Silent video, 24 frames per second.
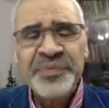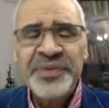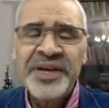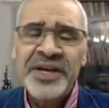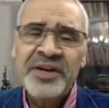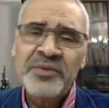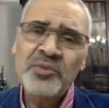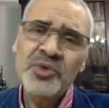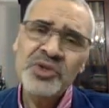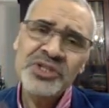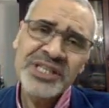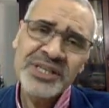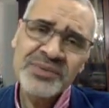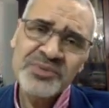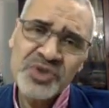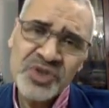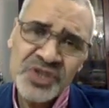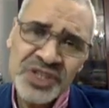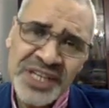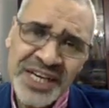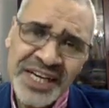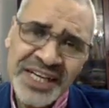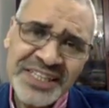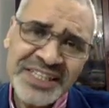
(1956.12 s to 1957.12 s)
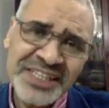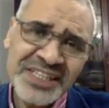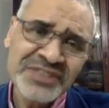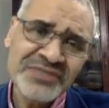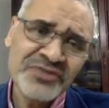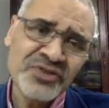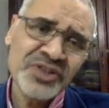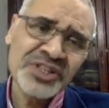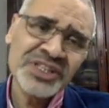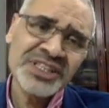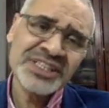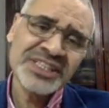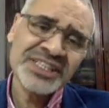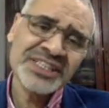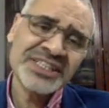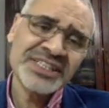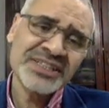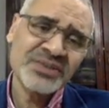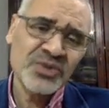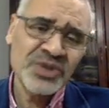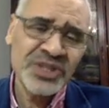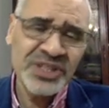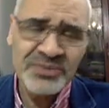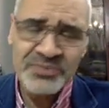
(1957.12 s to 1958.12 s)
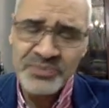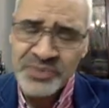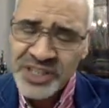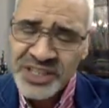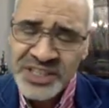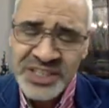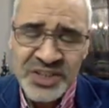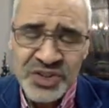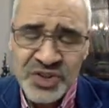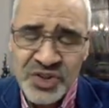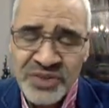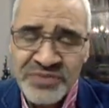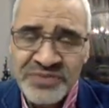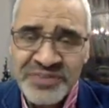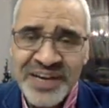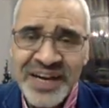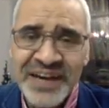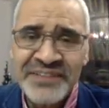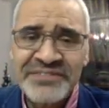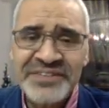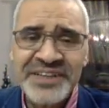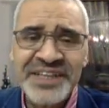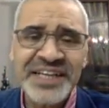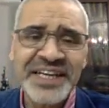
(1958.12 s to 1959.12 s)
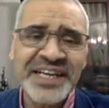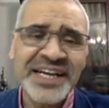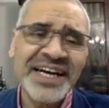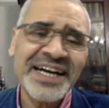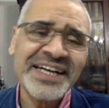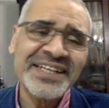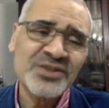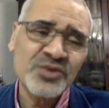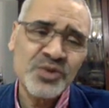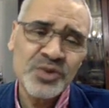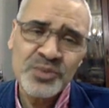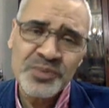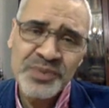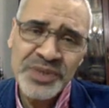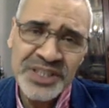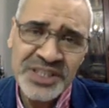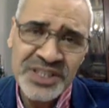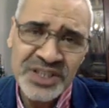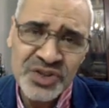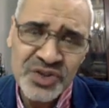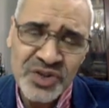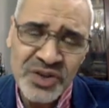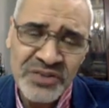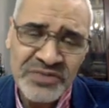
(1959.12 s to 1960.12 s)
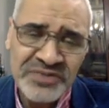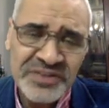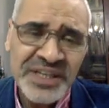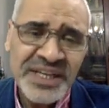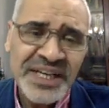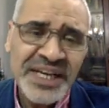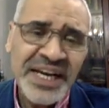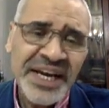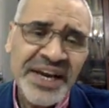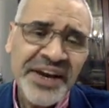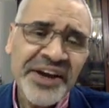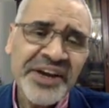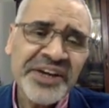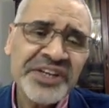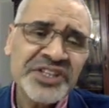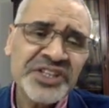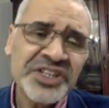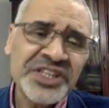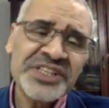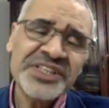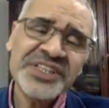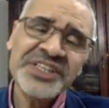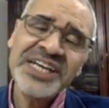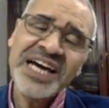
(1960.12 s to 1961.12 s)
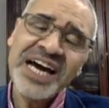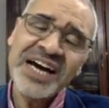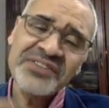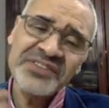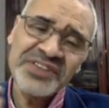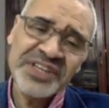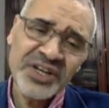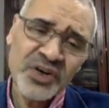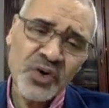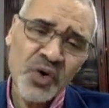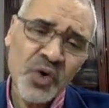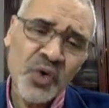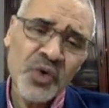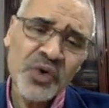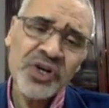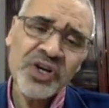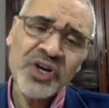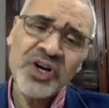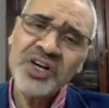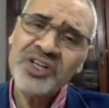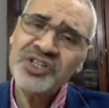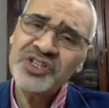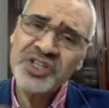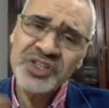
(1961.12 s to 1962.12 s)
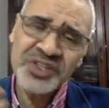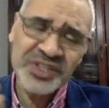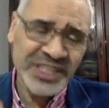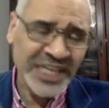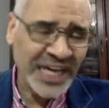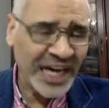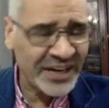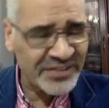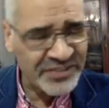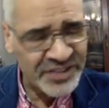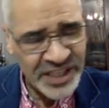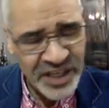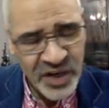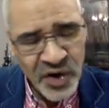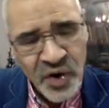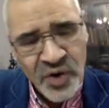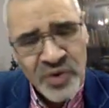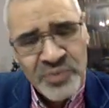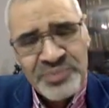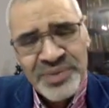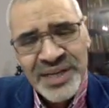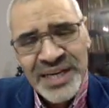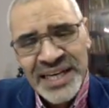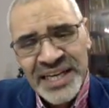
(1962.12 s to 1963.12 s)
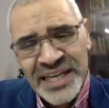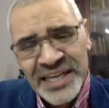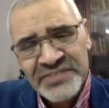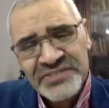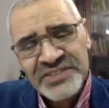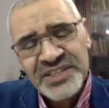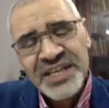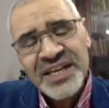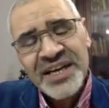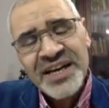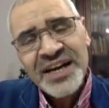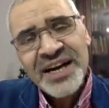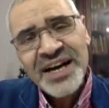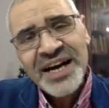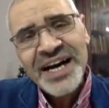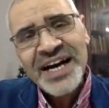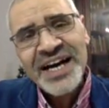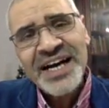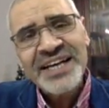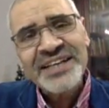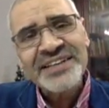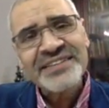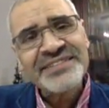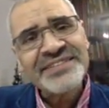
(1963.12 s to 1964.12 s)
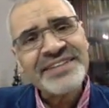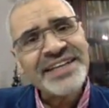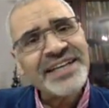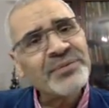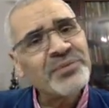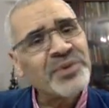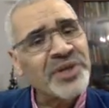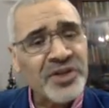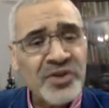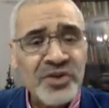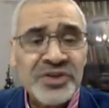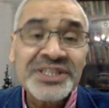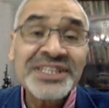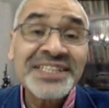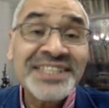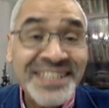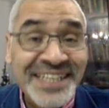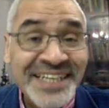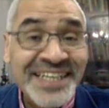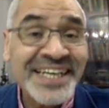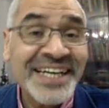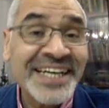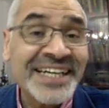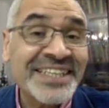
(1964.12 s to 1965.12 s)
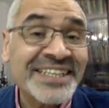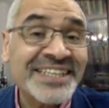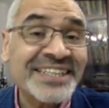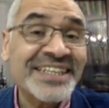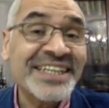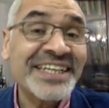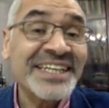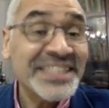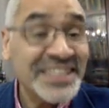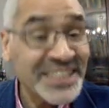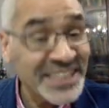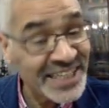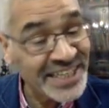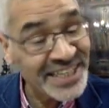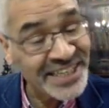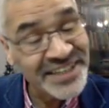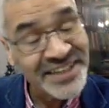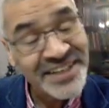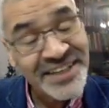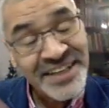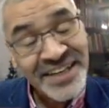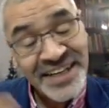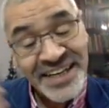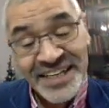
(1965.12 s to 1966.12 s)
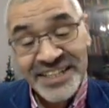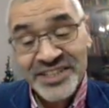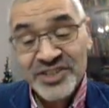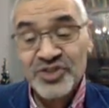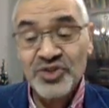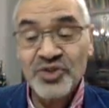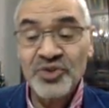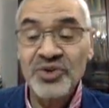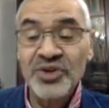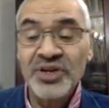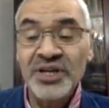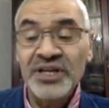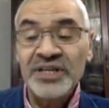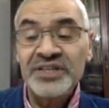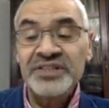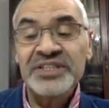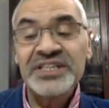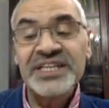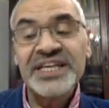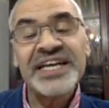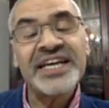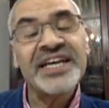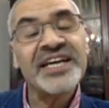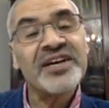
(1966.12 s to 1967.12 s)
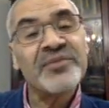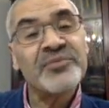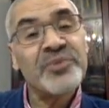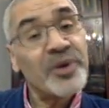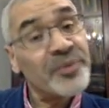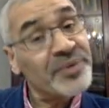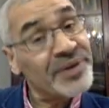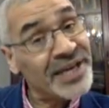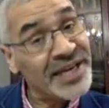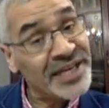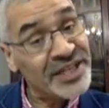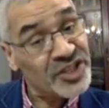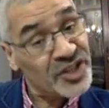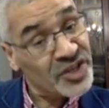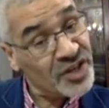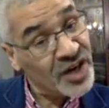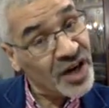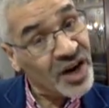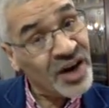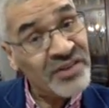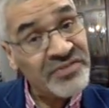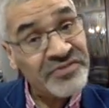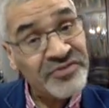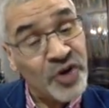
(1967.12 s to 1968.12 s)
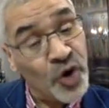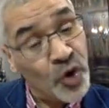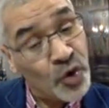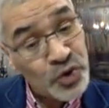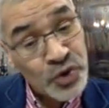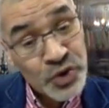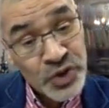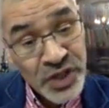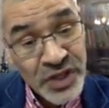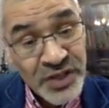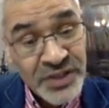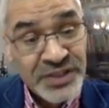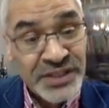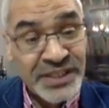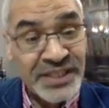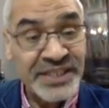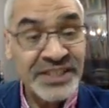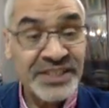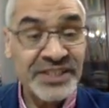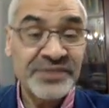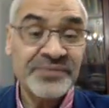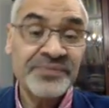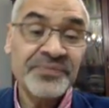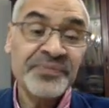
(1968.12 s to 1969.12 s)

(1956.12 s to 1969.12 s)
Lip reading: Muslim societies, for instance, with the presence of Africans, with the presence of Asians. They have their own culture, they have their own beliefs, and they may not integrate easily into the population of host countries.